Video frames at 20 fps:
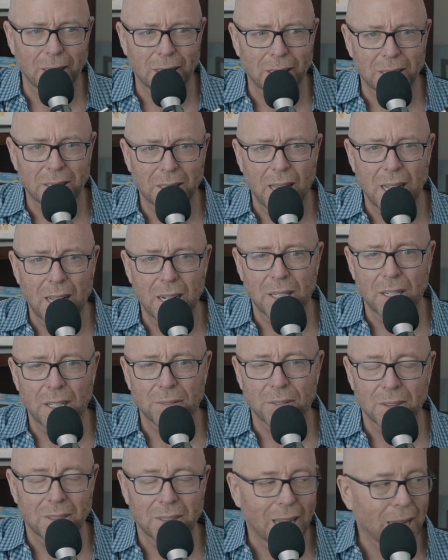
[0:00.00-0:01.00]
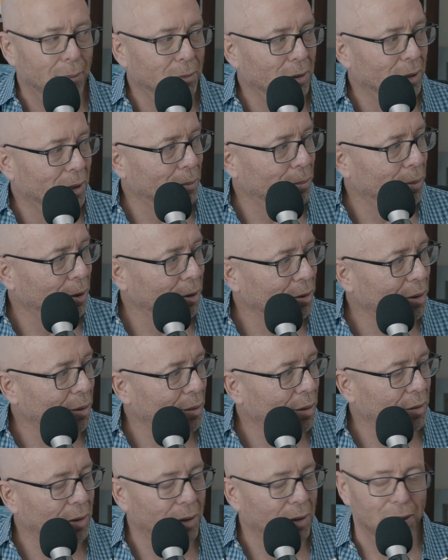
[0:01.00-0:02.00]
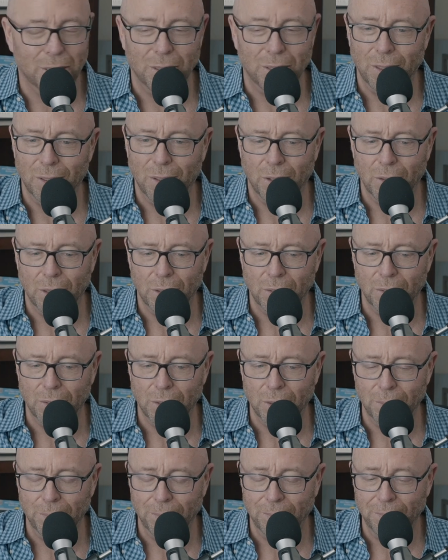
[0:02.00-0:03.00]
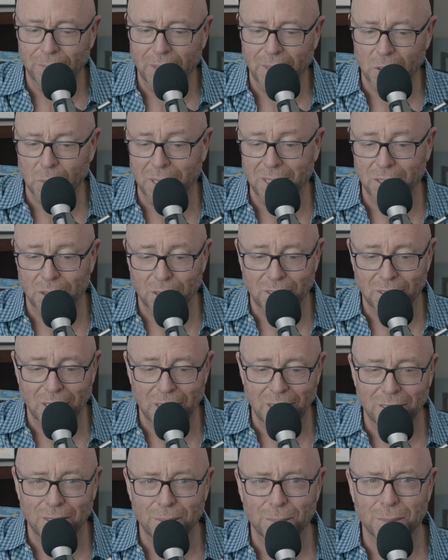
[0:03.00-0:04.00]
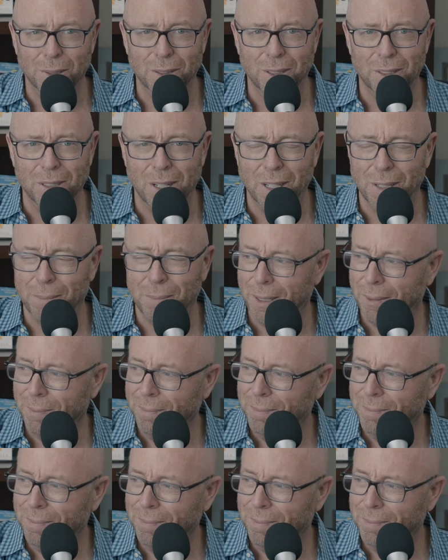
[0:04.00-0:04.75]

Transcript: like ten different times in our books that we've already already reviewed. That's why this is an easy book to talk about.